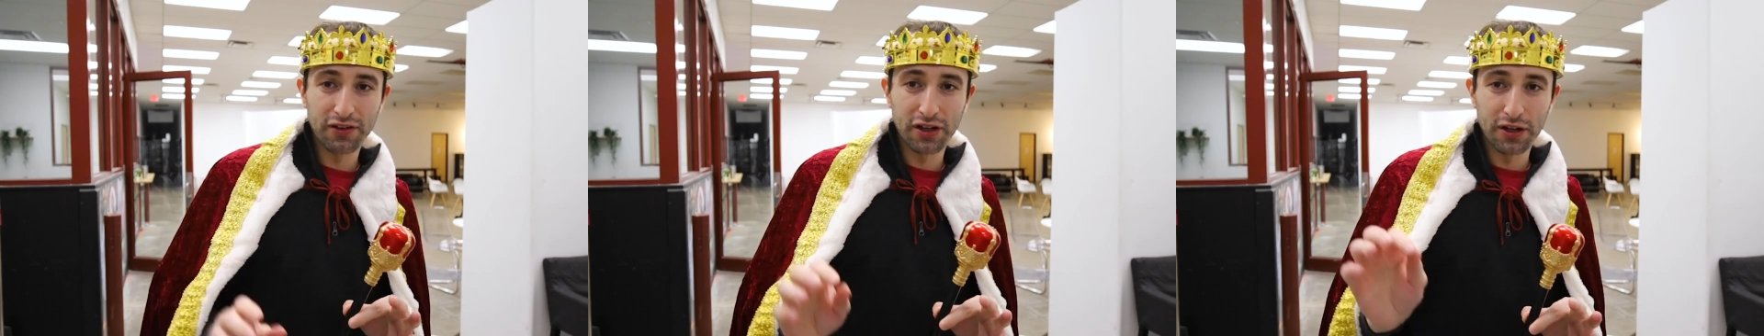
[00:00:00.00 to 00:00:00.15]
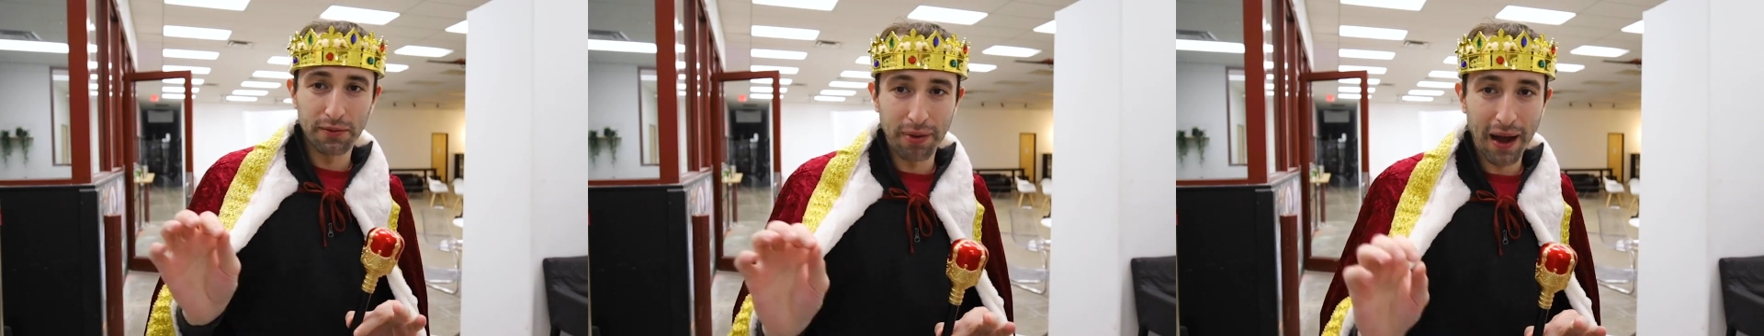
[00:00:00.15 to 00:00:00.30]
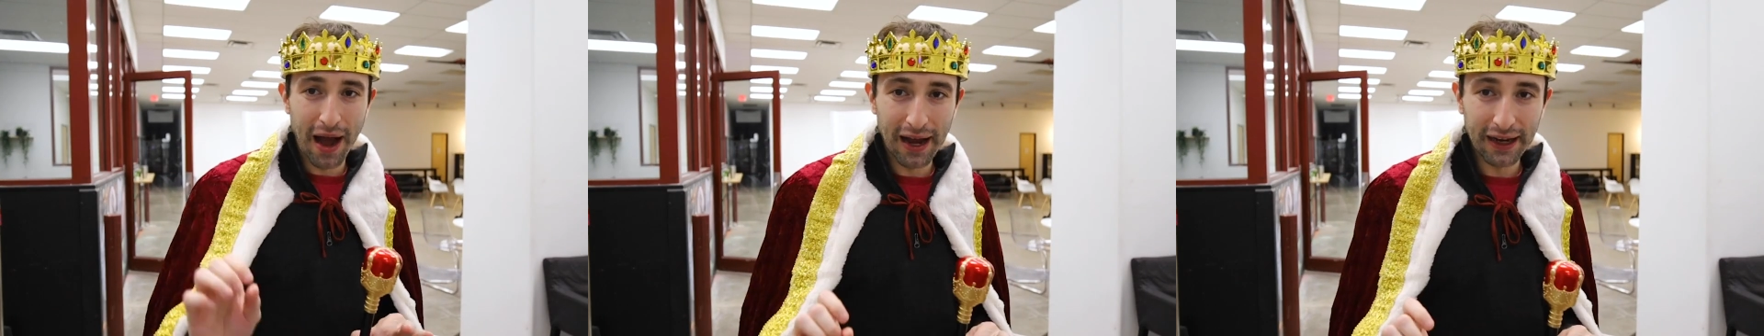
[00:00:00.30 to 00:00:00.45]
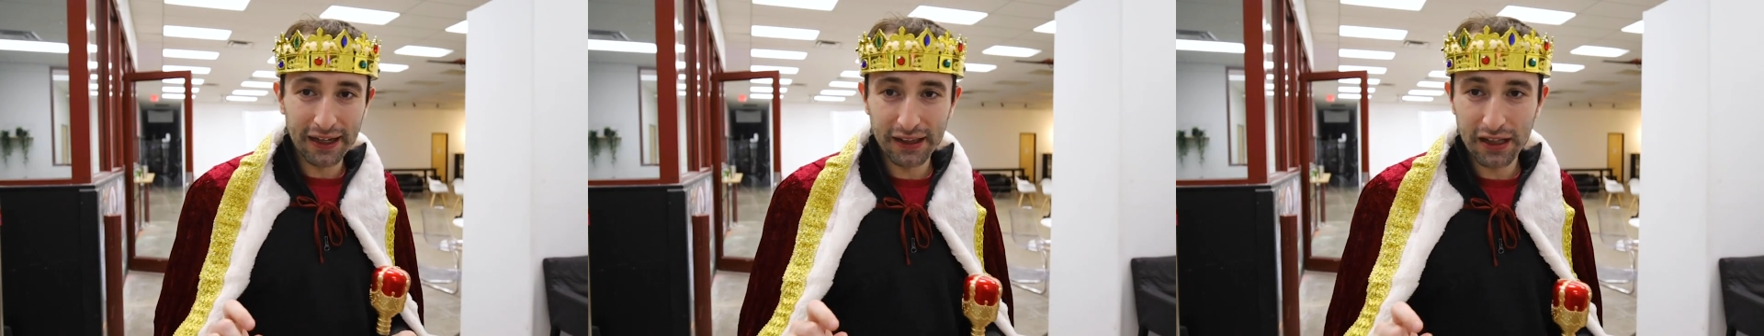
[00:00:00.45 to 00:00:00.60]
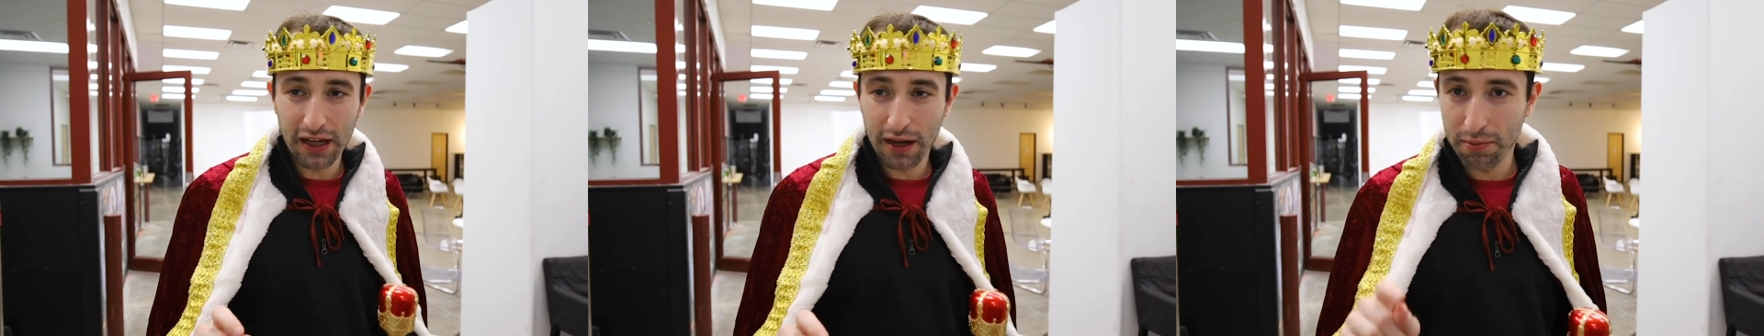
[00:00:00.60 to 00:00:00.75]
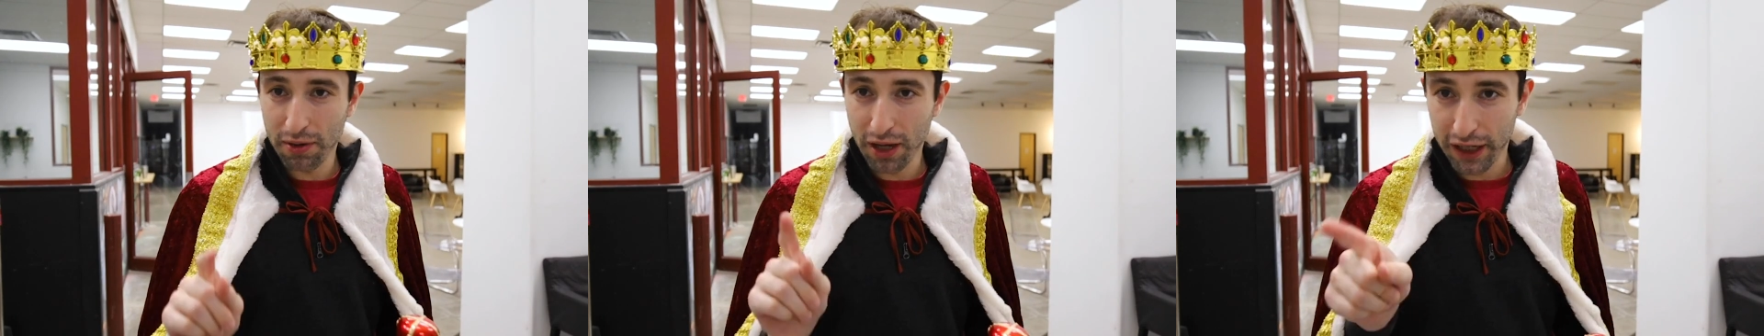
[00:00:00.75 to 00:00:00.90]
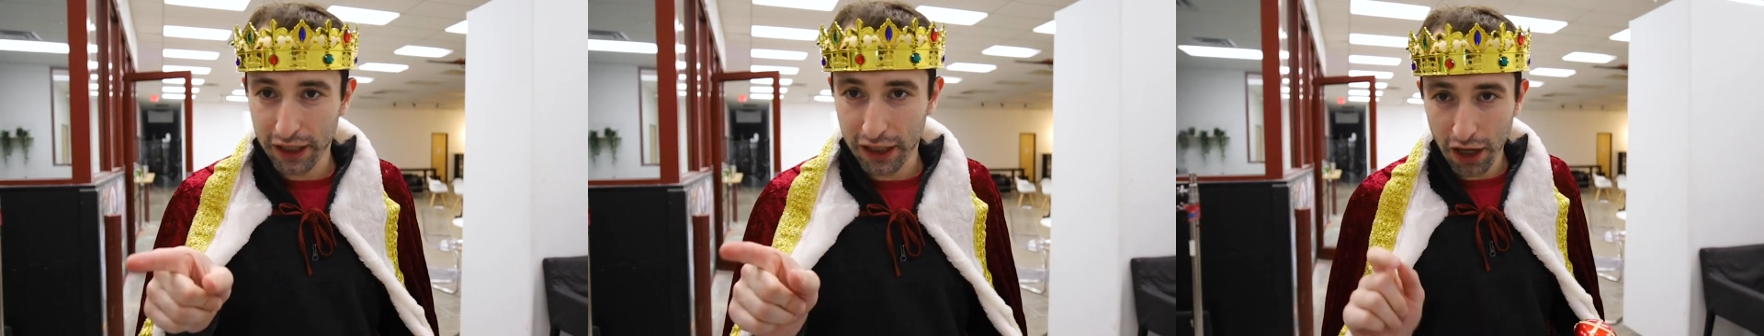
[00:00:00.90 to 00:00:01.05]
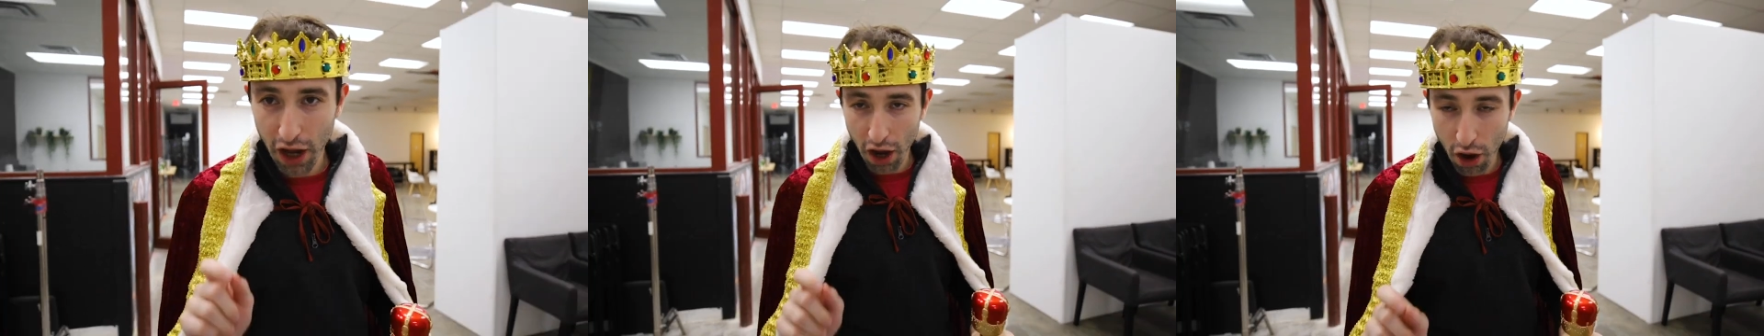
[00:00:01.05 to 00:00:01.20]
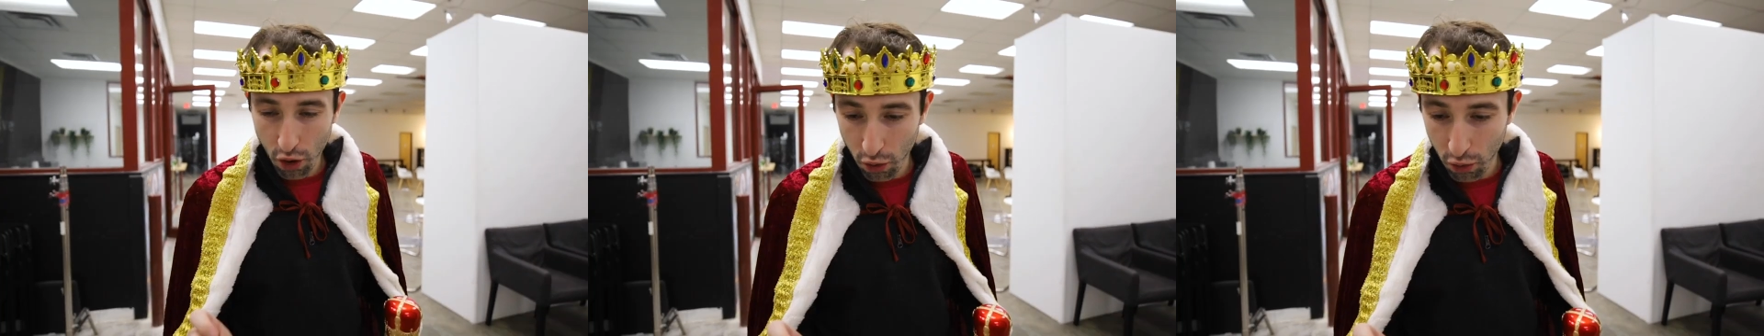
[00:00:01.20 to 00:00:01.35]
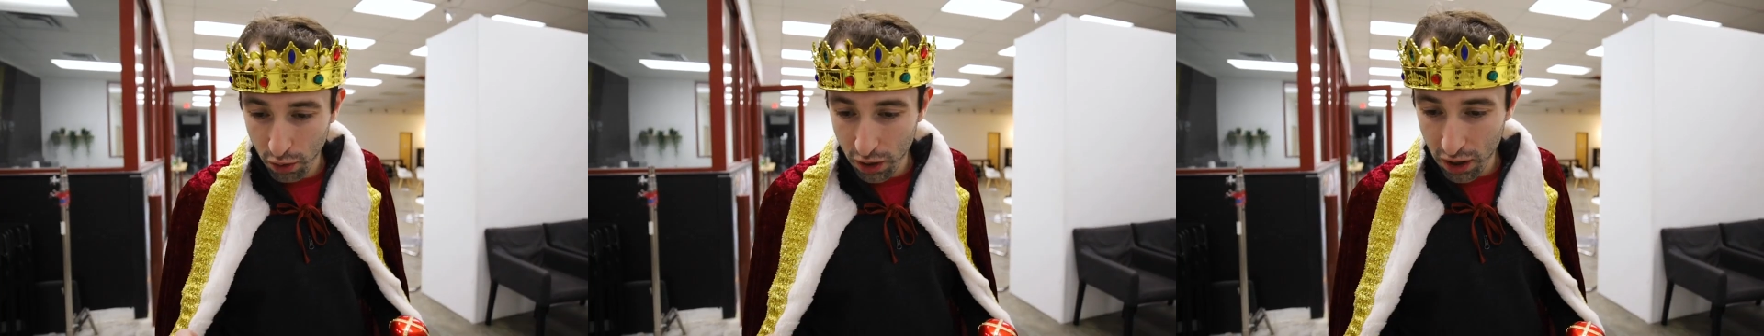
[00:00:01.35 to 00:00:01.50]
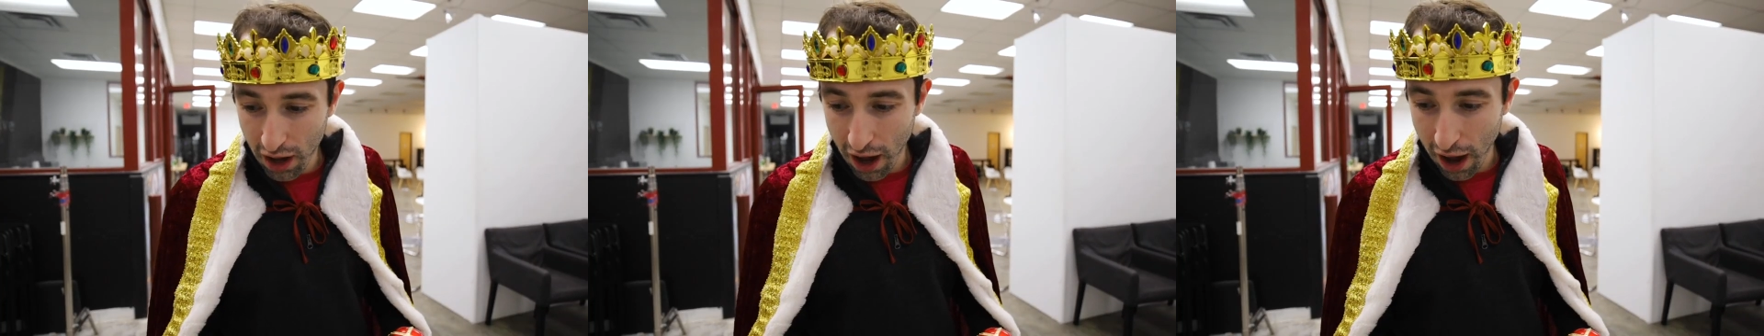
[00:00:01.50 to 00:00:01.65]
in your pocket there, but like, yo,